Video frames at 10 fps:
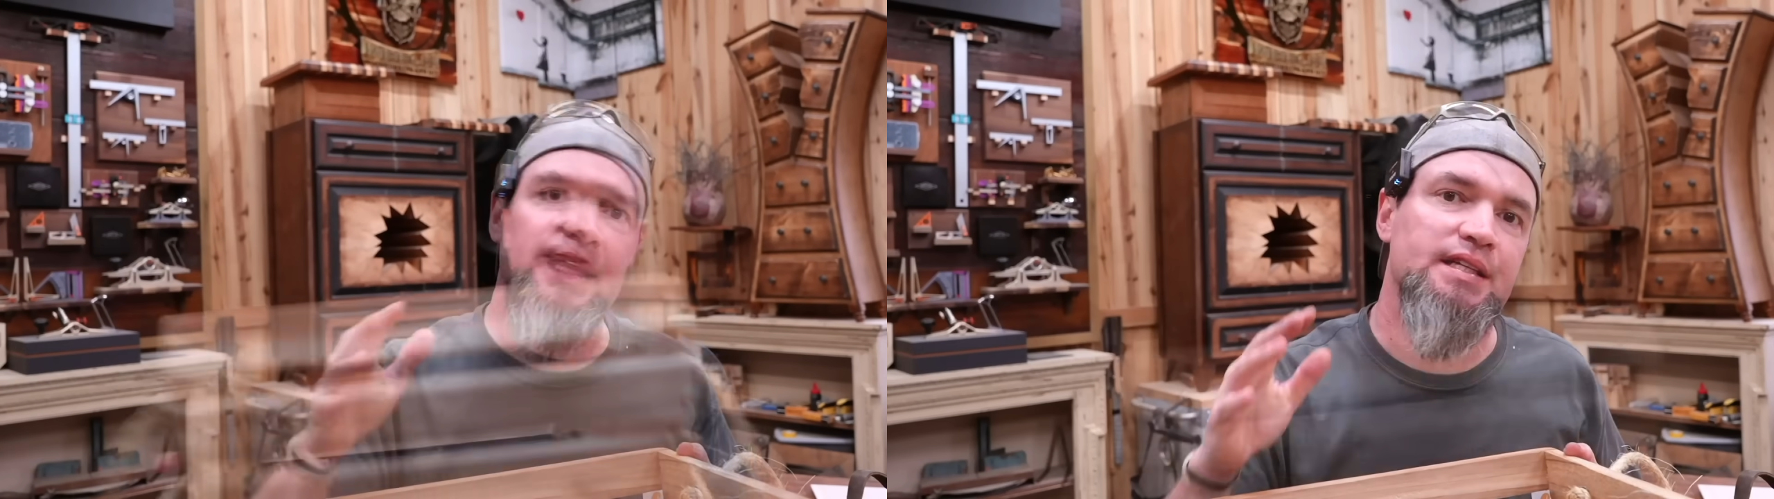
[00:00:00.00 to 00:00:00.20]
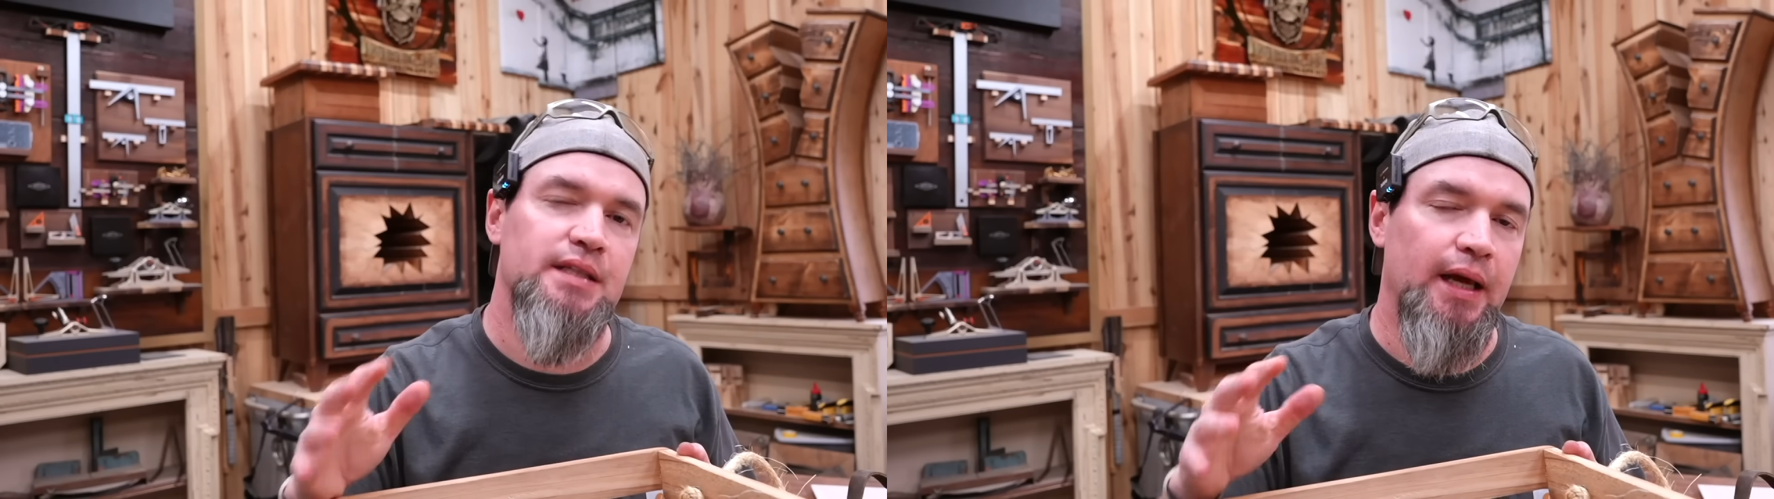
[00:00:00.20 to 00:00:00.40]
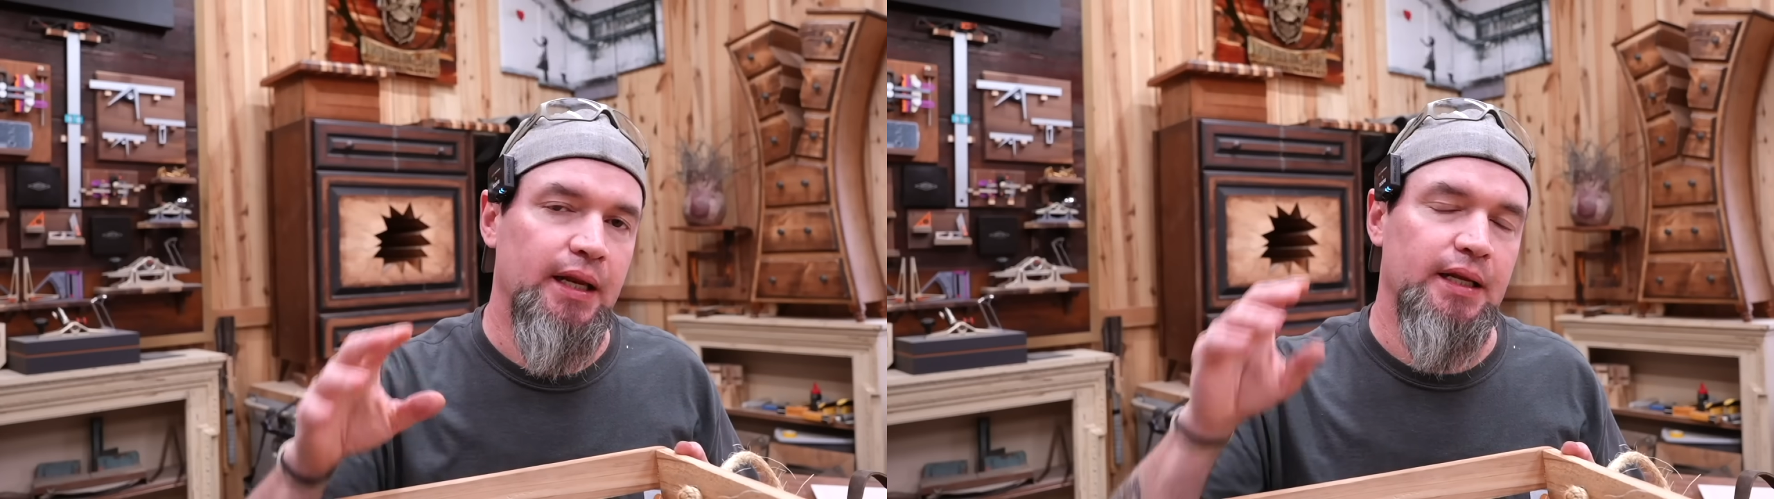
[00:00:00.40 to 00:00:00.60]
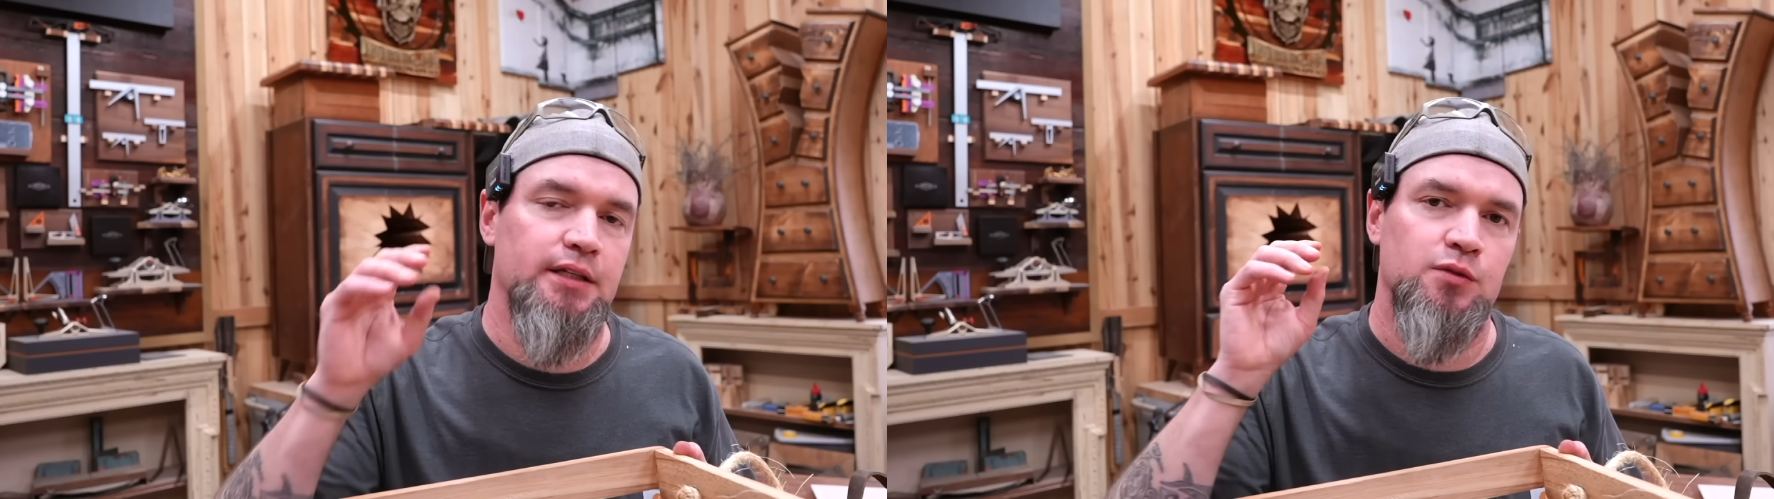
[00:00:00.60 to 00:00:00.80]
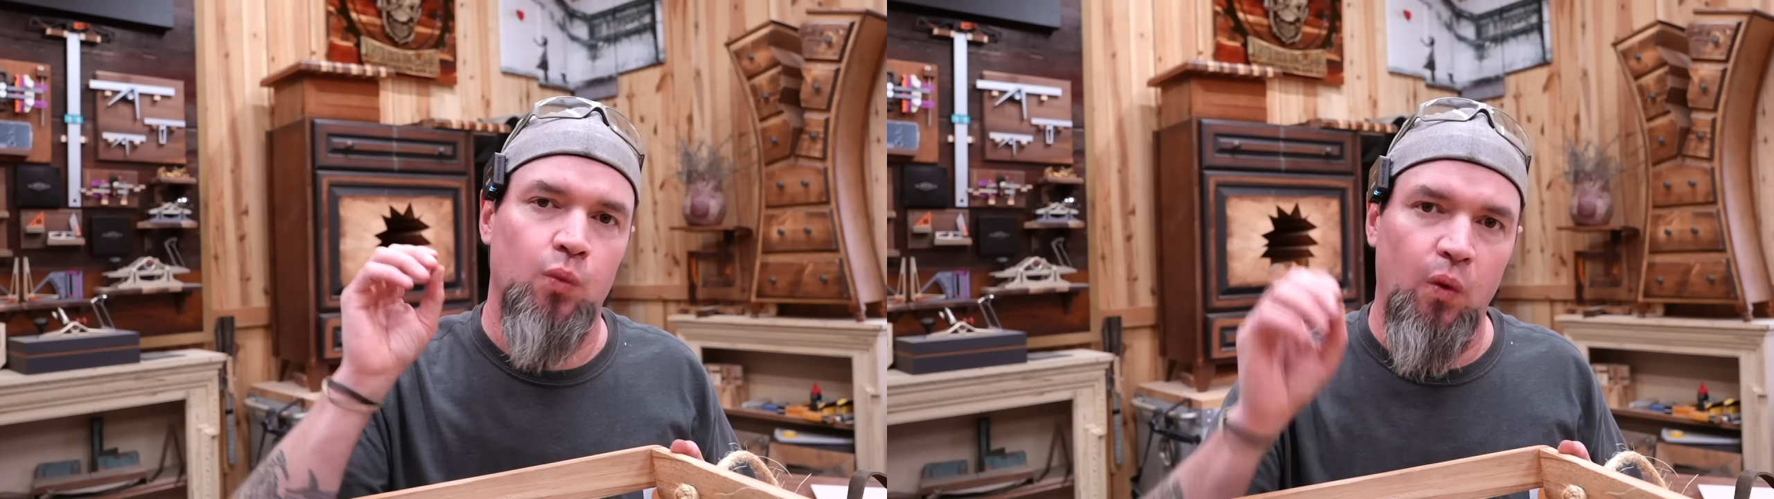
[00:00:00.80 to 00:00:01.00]
is that it
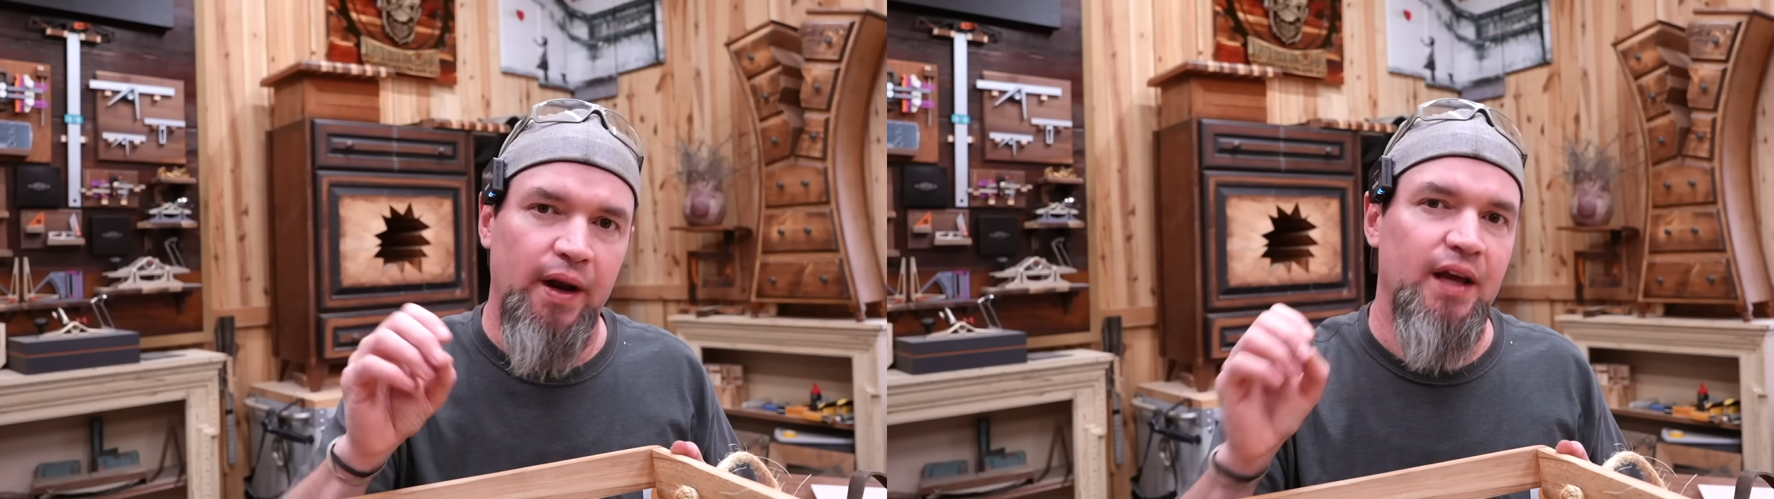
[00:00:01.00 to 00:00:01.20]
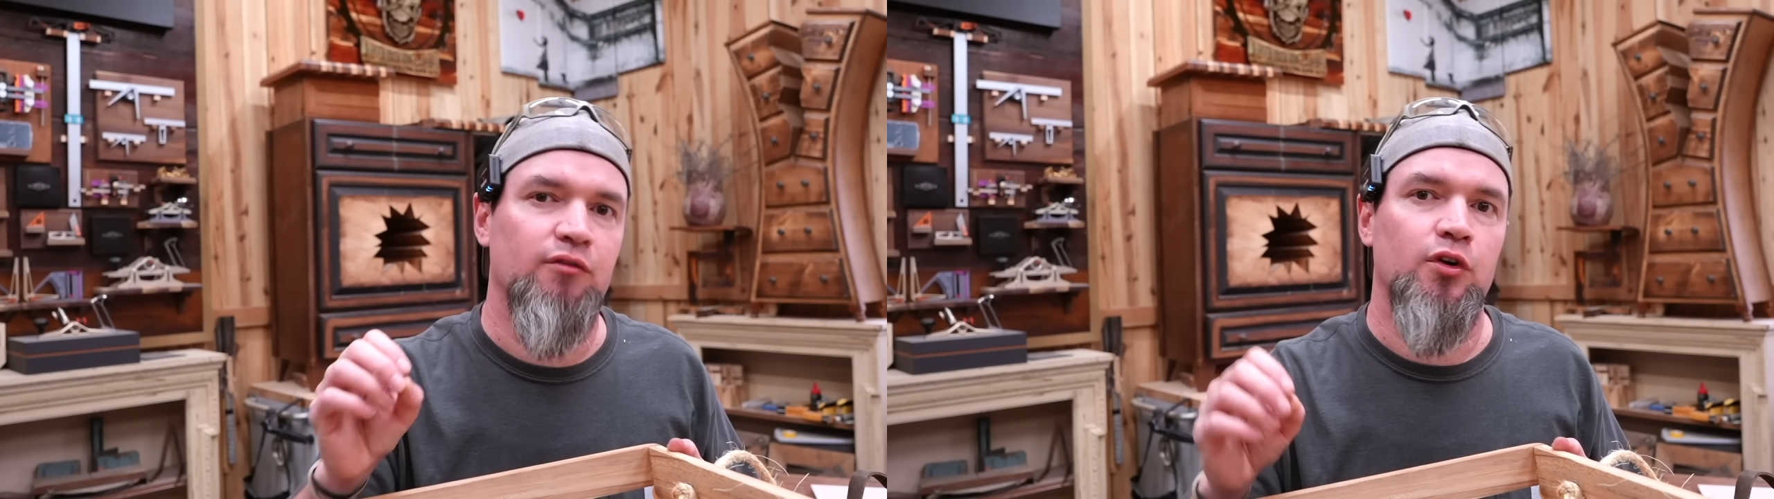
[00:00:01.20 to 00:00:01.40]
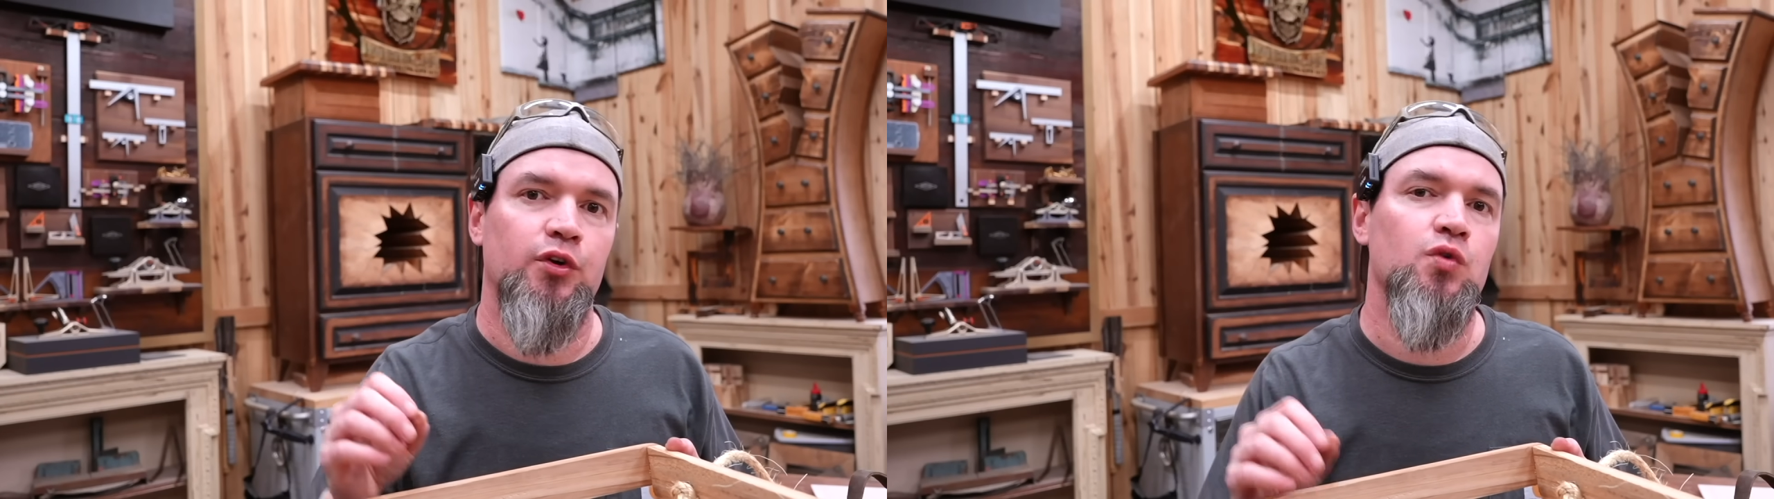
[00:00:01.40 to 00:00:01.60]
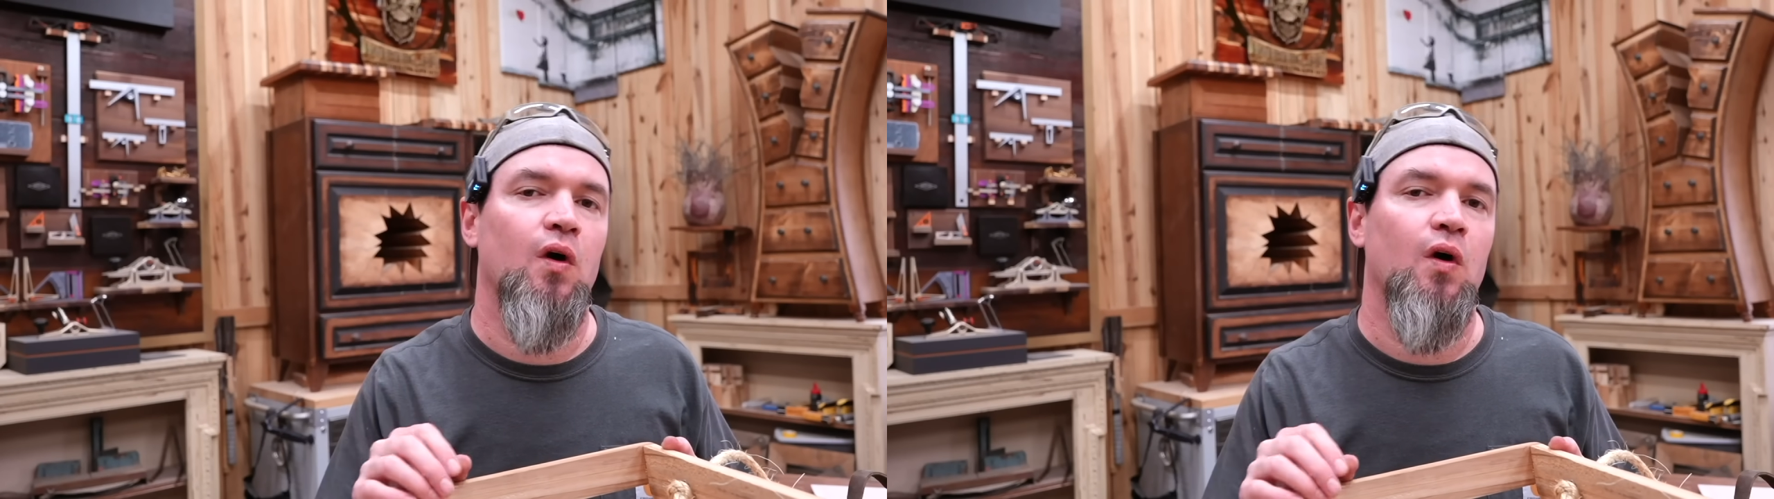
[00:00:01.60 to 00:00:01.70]
is whatever you